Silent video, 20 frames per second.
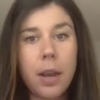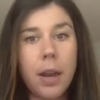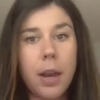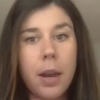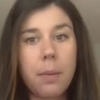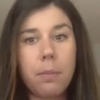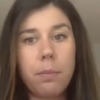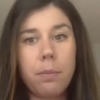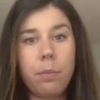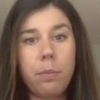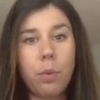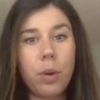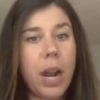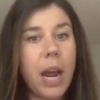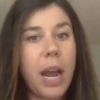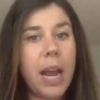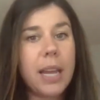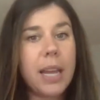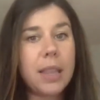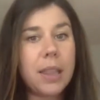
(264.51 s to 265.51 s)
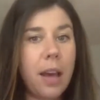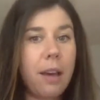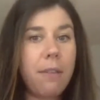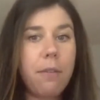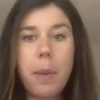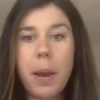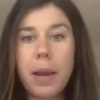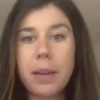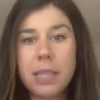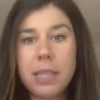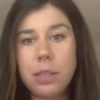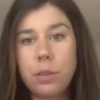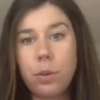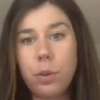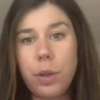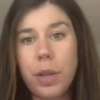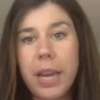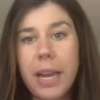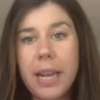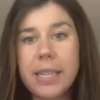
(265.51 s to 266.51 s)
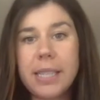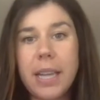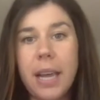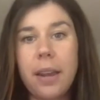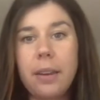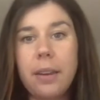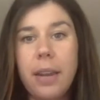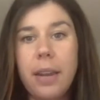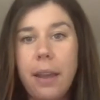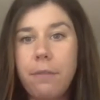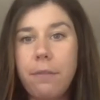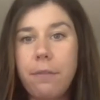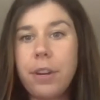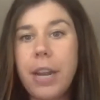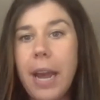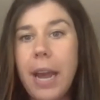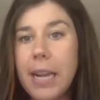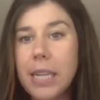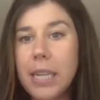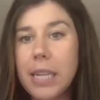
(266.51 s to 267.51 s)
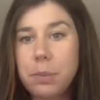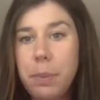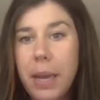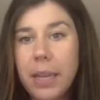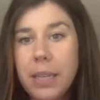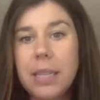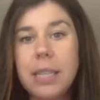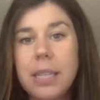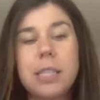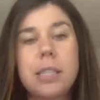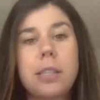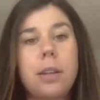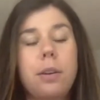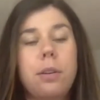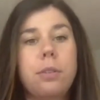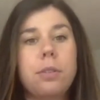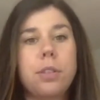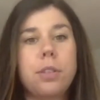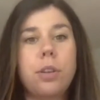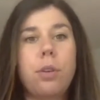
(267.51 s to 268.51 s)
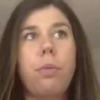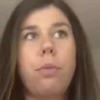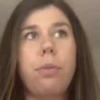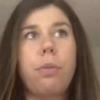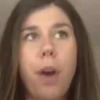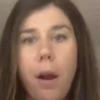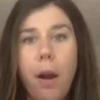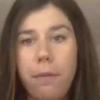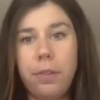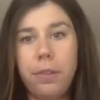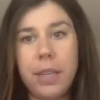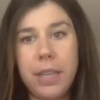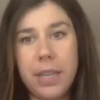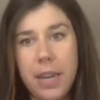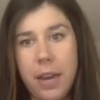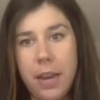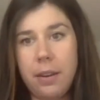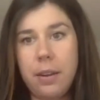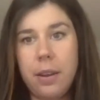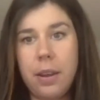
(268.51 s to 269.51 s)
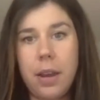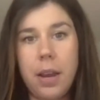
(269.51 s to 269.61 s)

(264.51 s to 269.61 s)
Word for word: Um, what I love about Teatulia is that every aspect is so, so thoughtfully done.